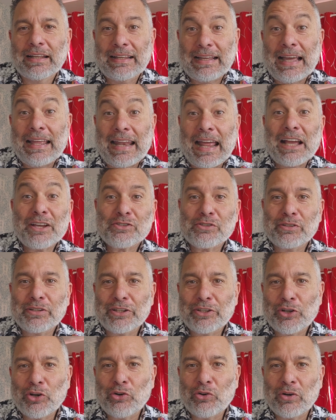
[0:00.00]
can
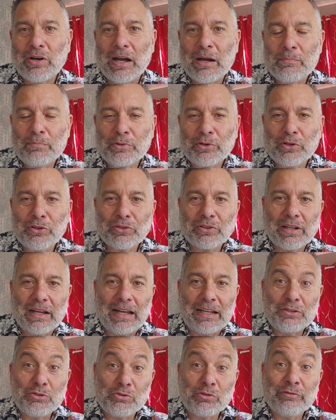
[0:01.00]
actually go abroad
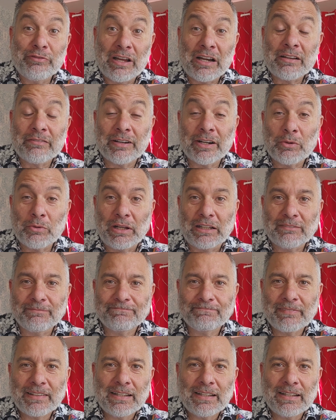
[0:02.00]
and do very, very well.